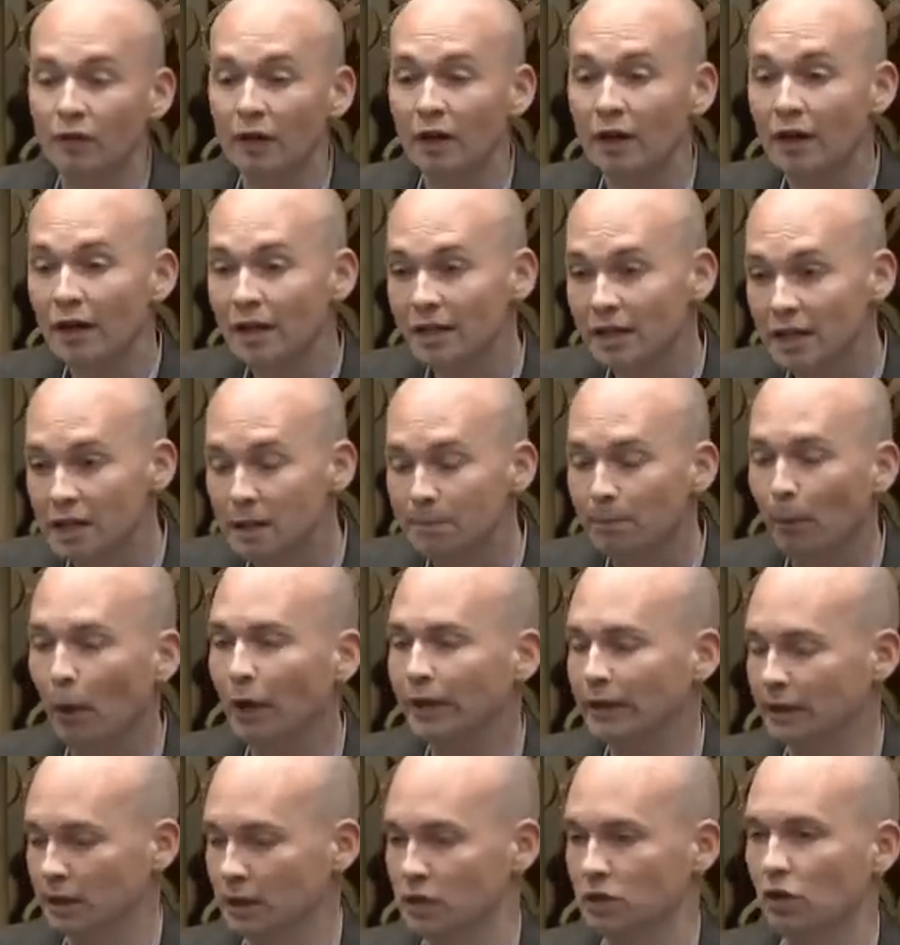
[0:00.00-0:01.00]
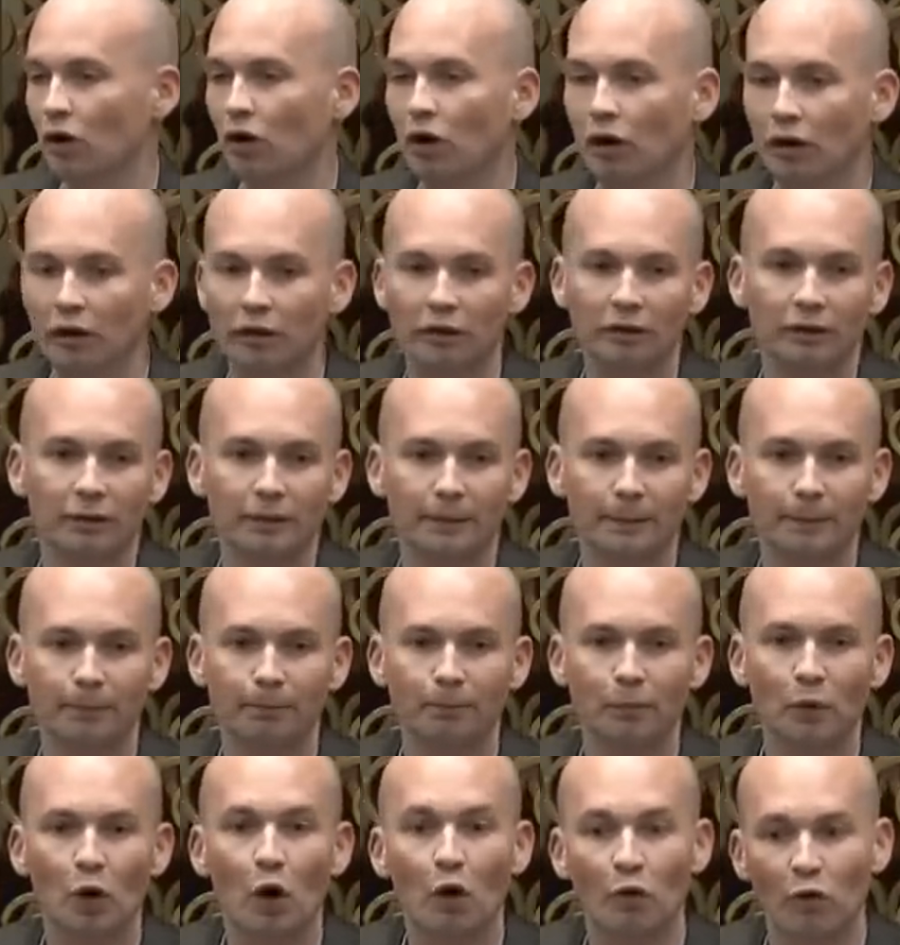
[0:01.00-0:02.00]
despite the talk
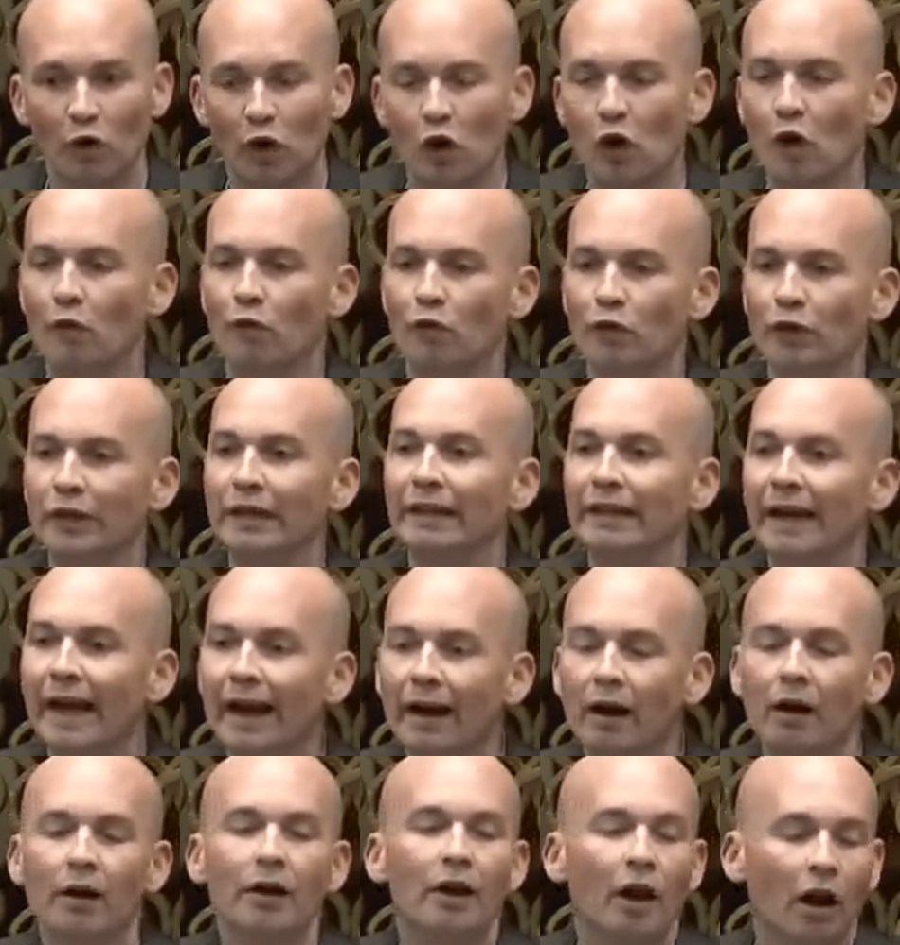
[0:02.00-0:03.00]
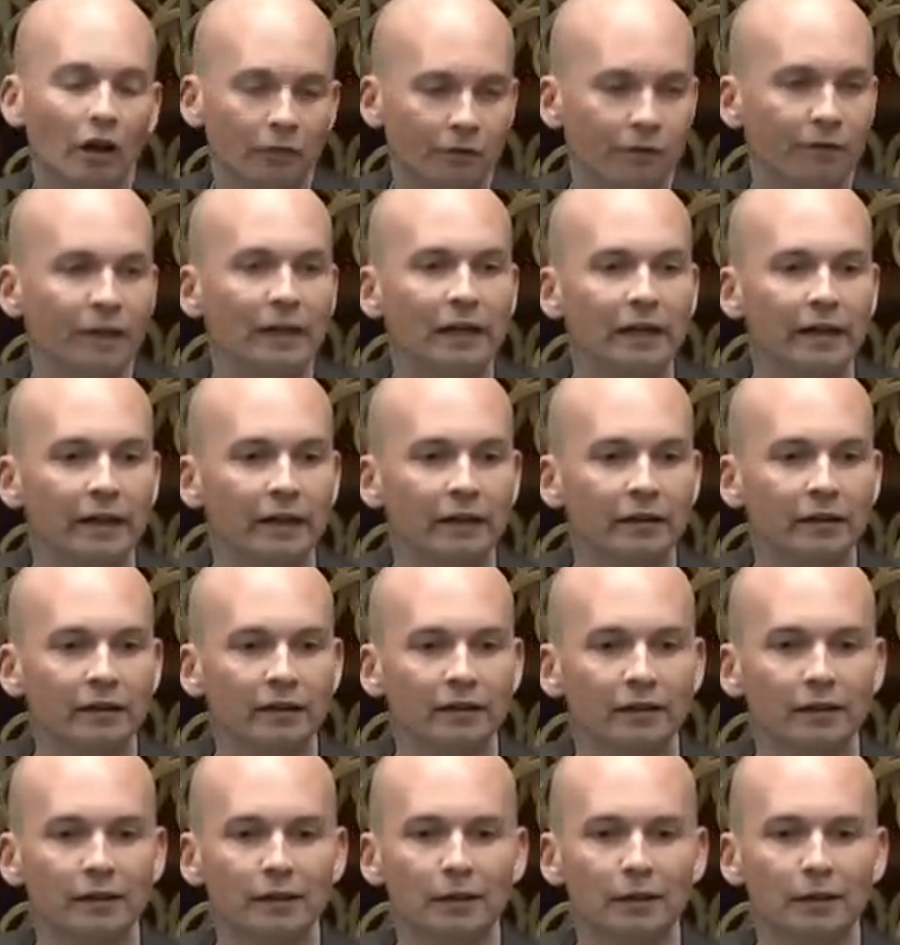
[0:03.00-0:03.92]
of recovery, they are not feeling it,